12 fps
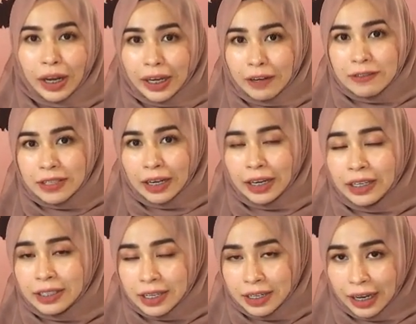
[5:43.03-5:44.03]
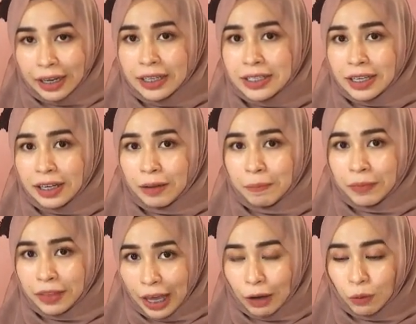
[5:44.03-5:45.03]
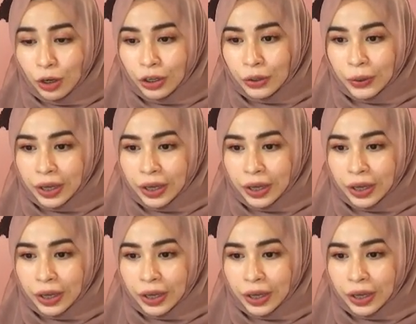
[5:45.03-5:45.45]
Like I've said, internet is a network.